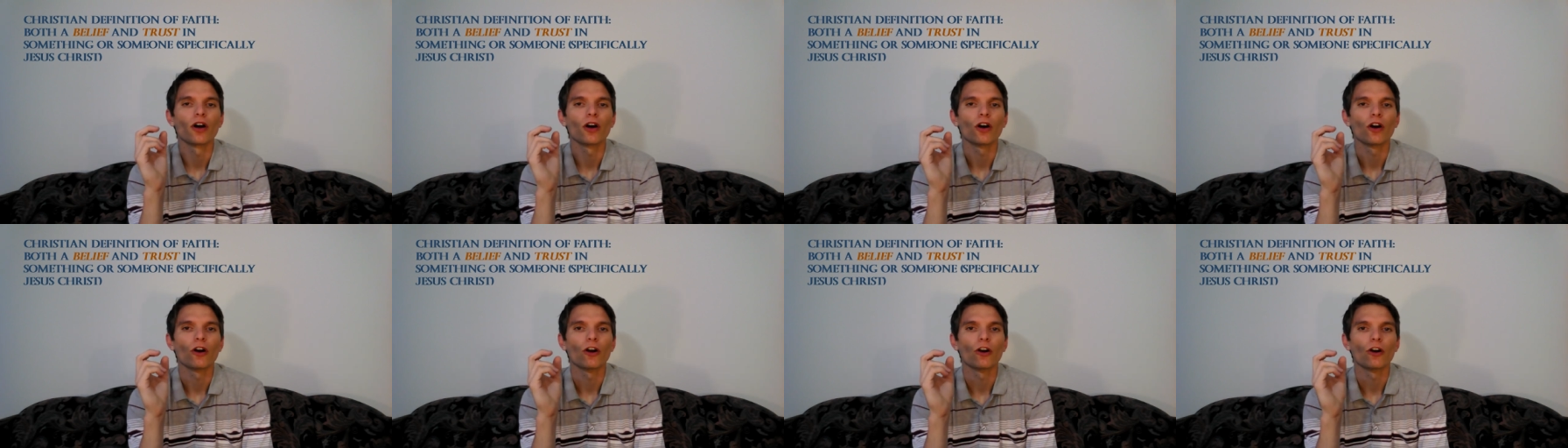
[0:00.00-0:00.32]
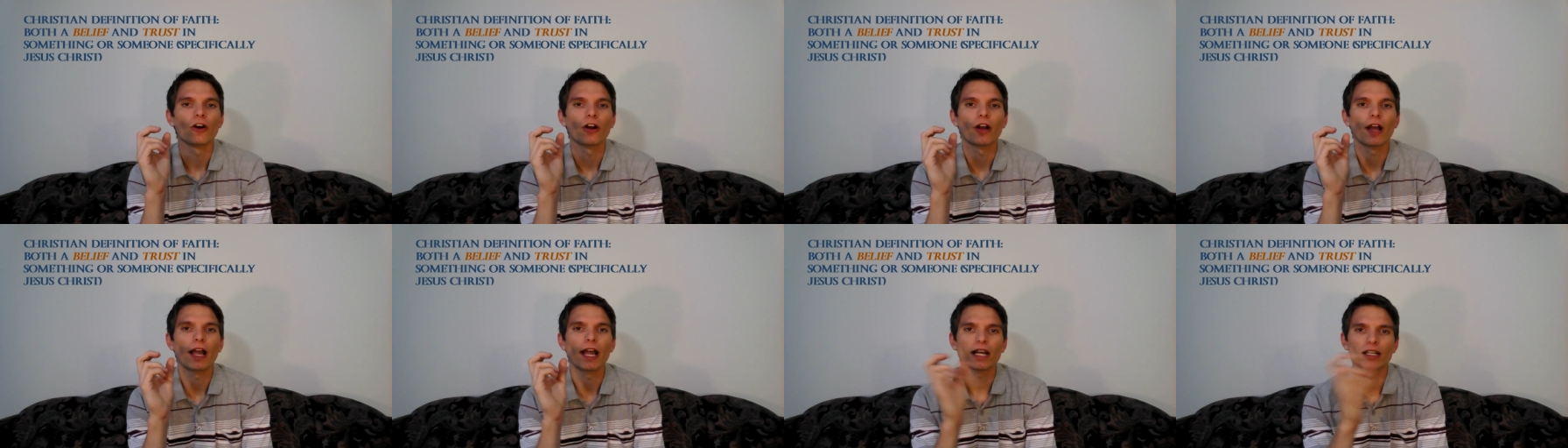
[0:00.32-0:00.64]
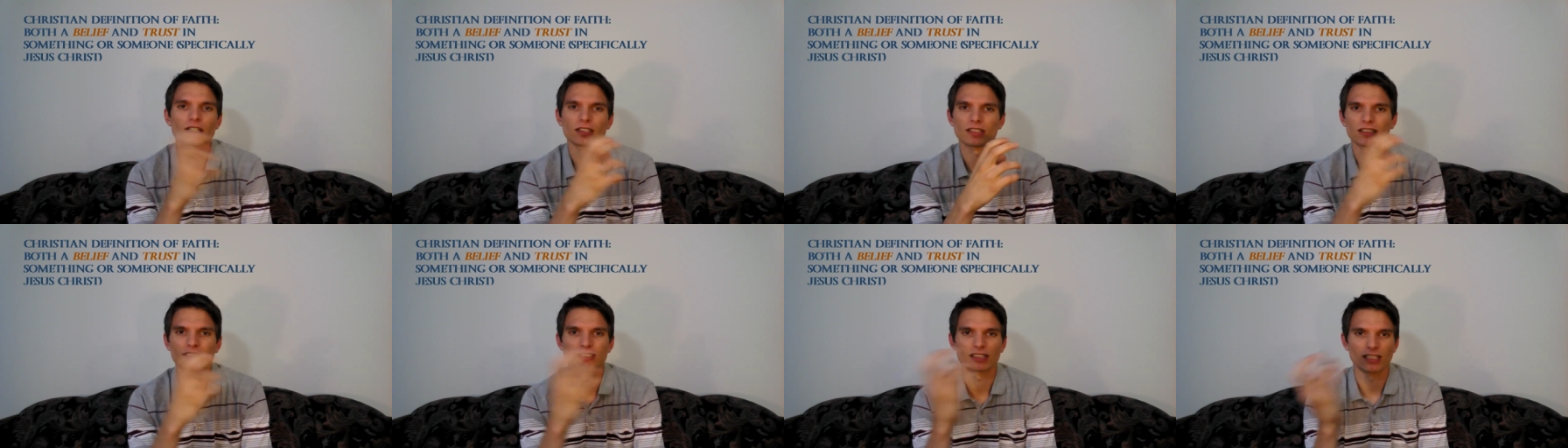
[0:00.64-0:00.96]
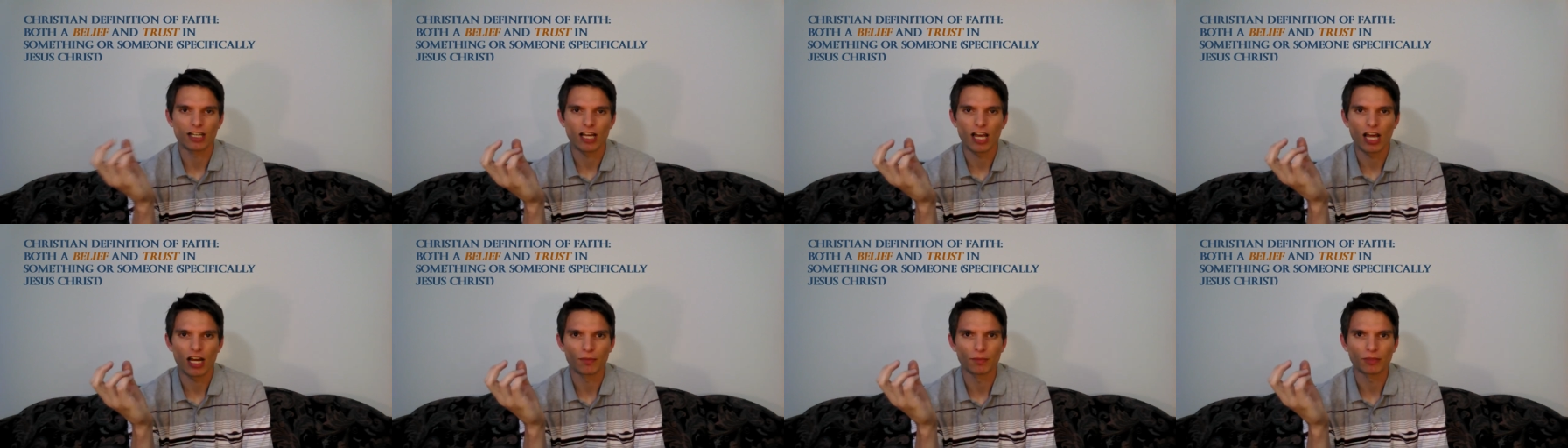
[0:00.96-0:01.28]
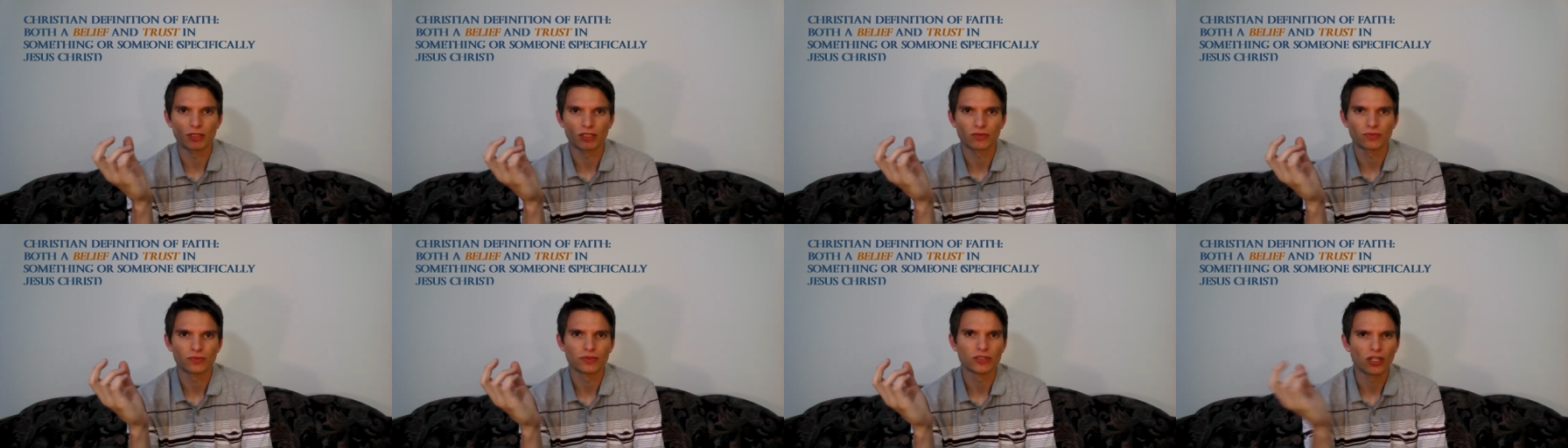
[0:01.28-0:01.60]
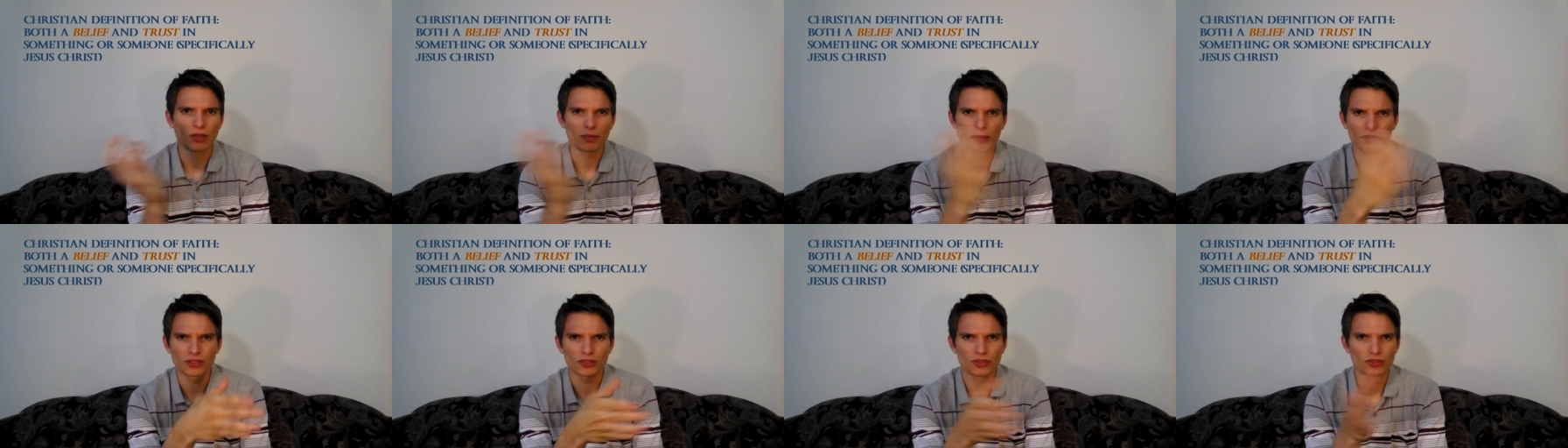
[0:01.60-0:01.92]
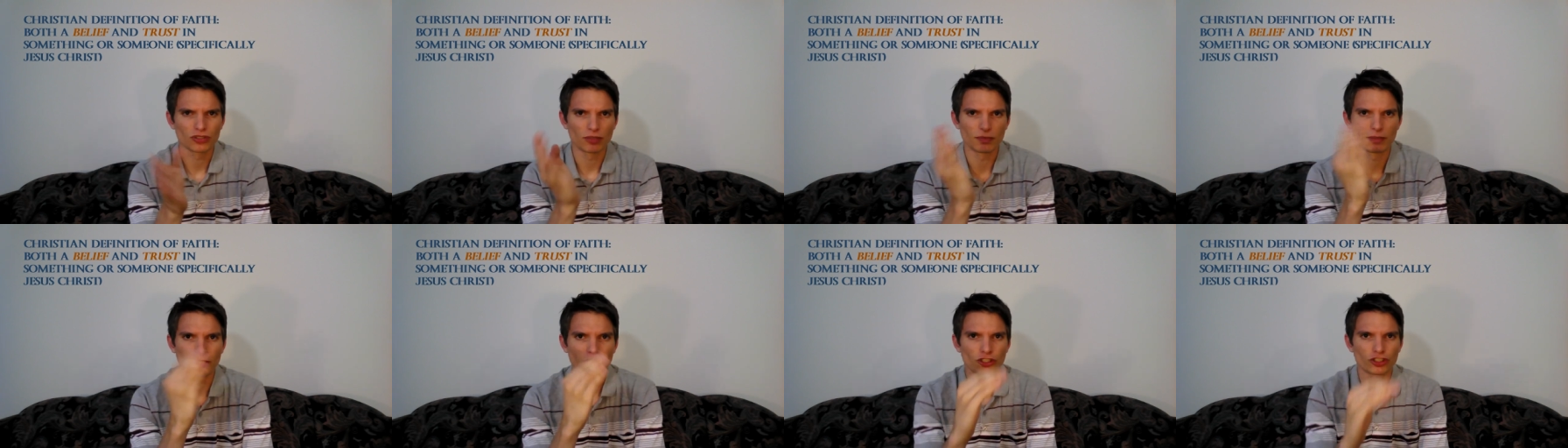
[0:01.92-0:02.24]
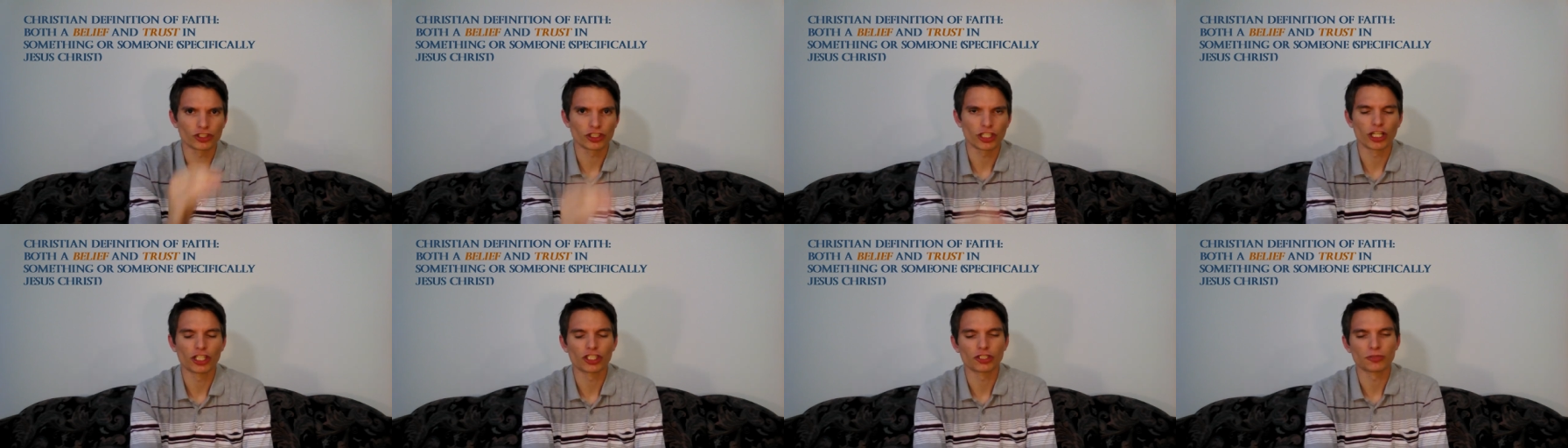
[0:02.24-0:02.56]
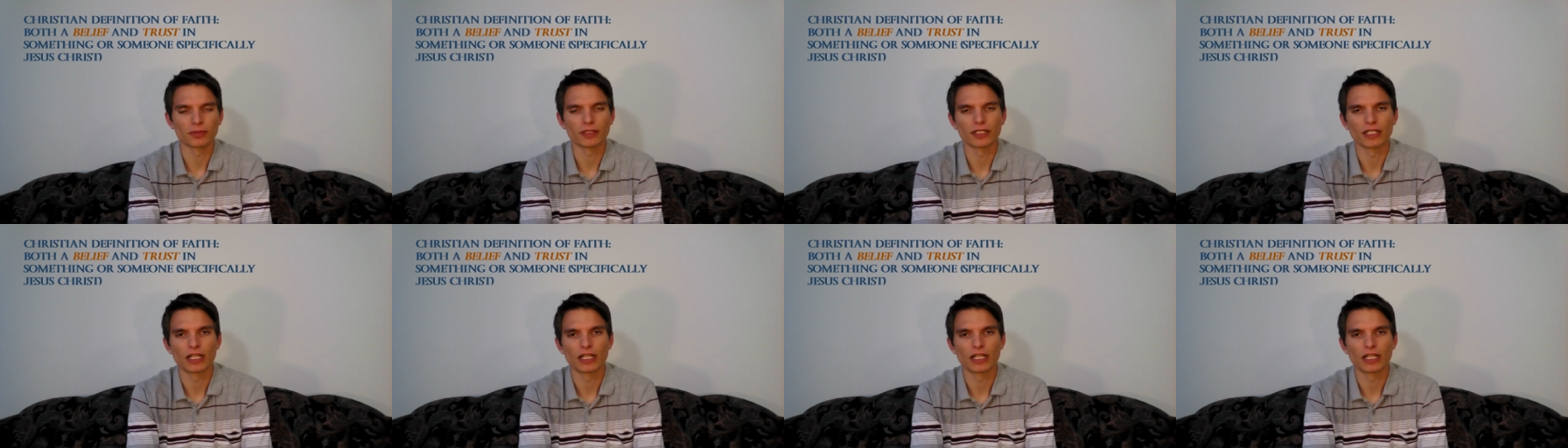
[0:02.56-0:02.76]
are actually synonymous. We almost use them interchangeably